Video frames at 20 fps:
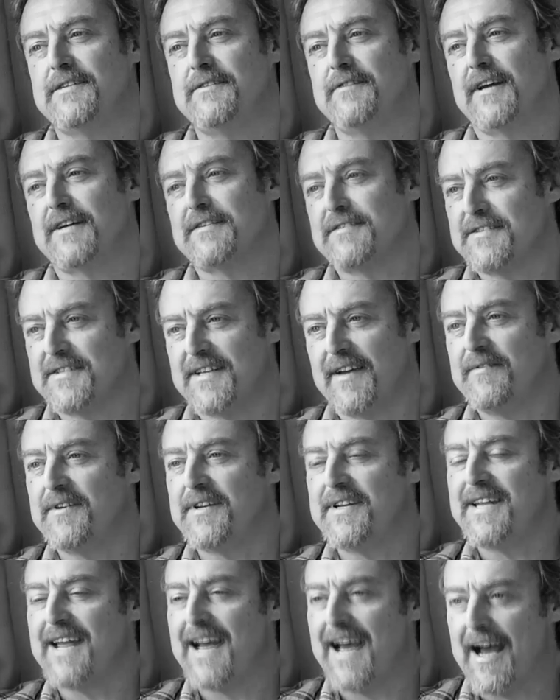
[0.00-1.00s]

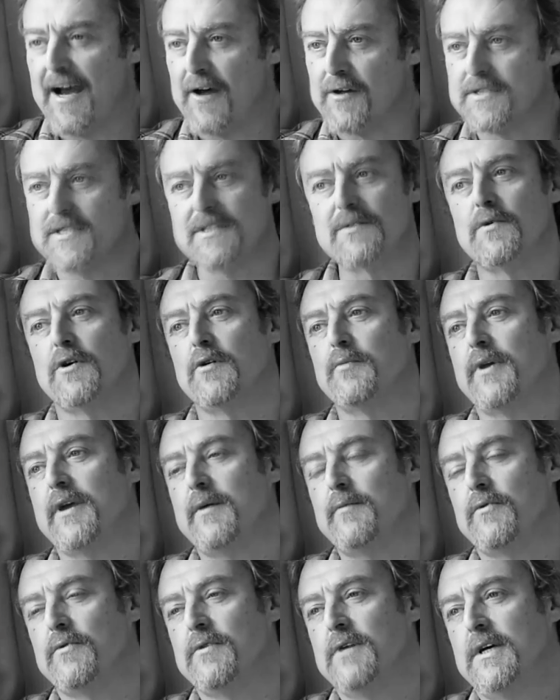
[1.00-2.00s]
2007 now as to what
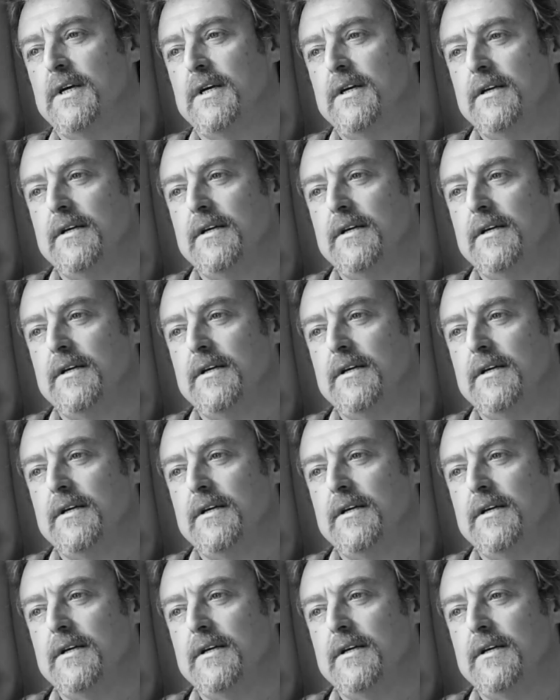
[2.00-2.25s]
people